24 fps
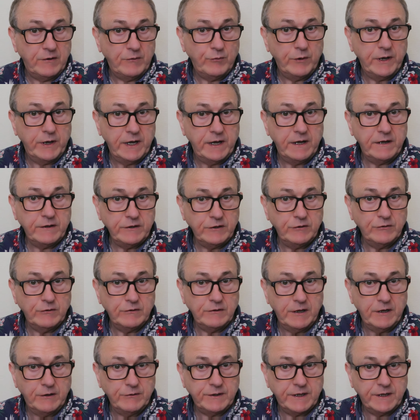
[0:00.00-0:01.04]
on where you're
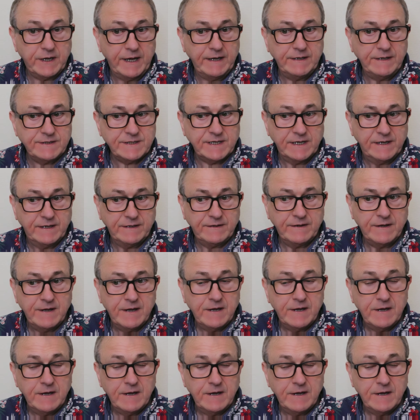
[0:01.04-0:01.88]
located.